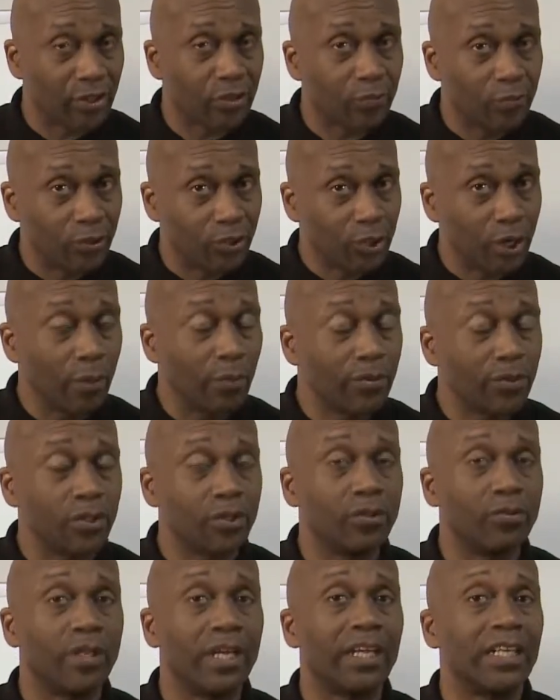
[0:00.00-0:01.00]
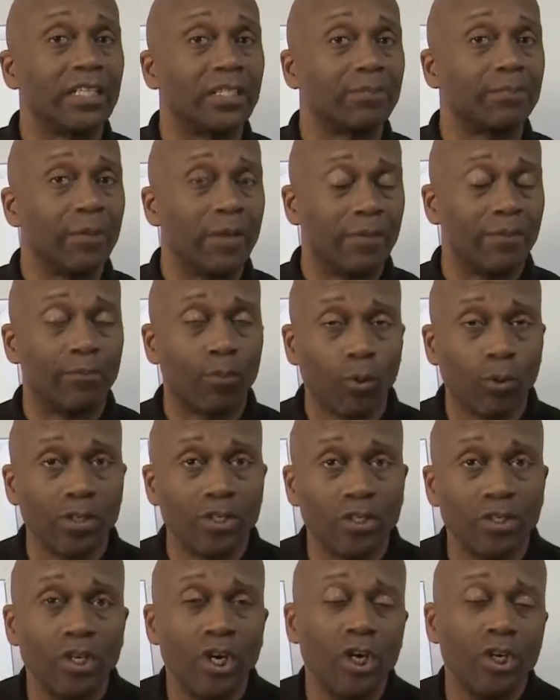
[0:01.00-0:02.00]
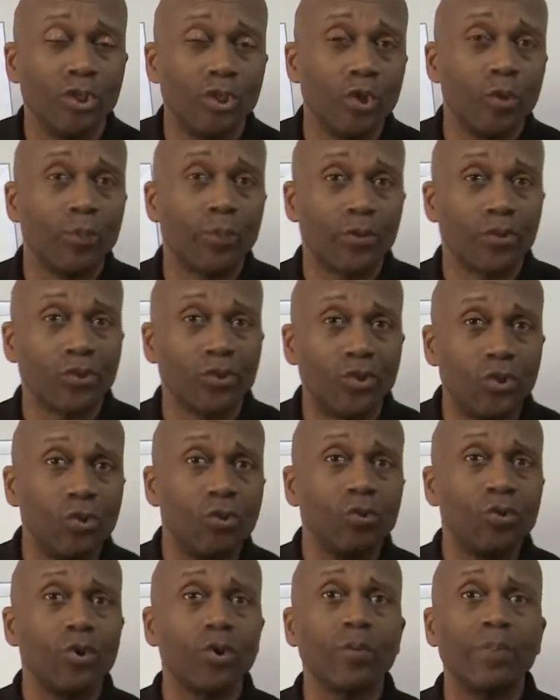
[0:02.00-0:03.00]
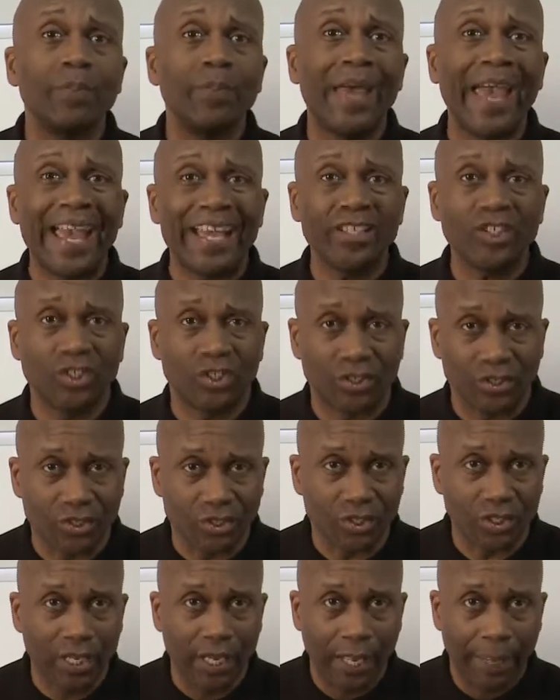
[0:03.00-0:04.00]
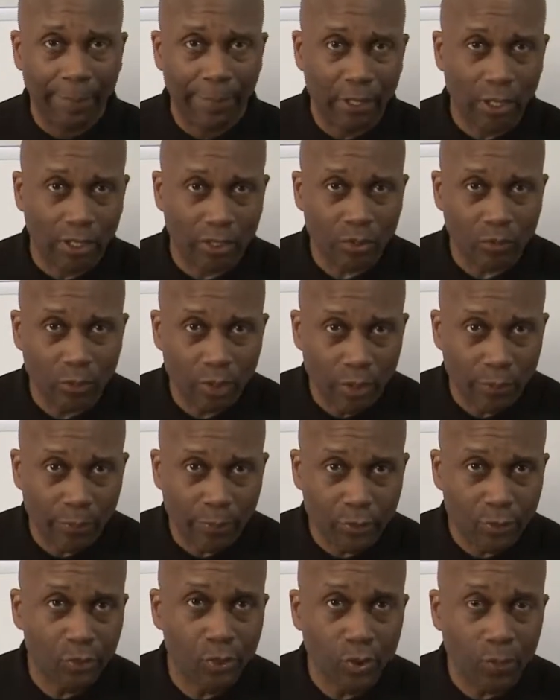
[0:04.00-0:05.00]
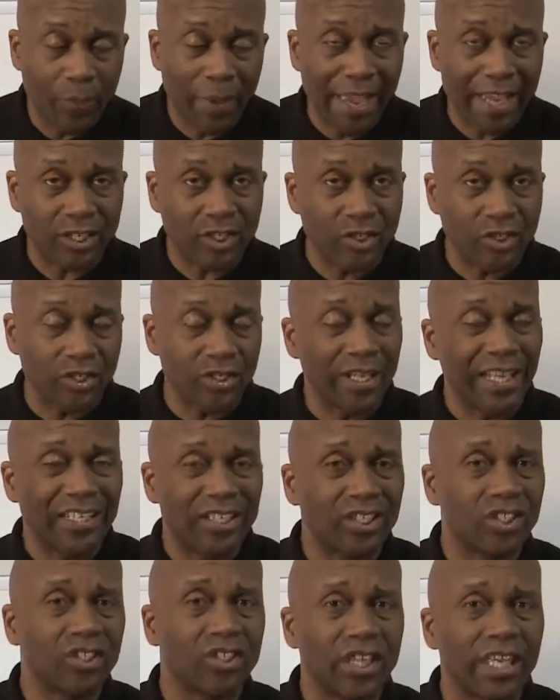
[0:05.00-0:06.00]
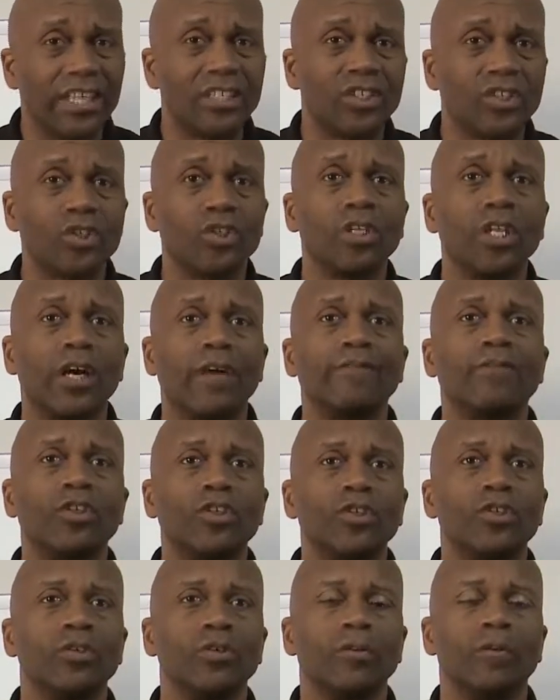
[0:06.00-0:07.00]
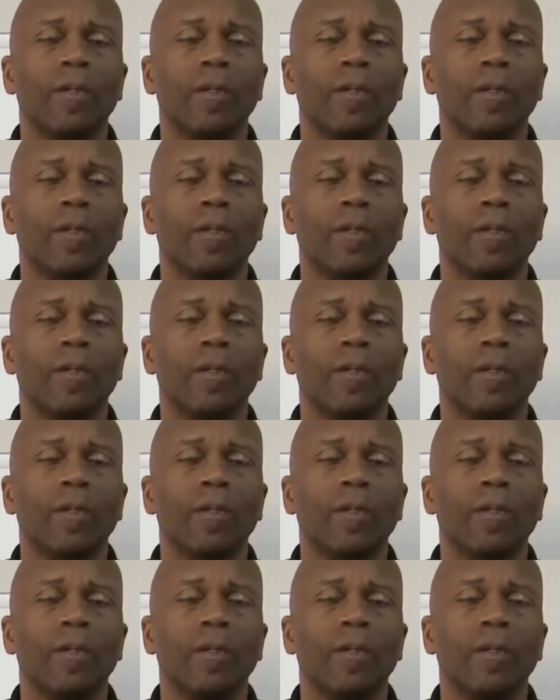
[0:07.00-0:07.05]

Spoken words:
And we share with you that it's important to pursue your passions, because when you pursue your passions, and that's the things that you love to do,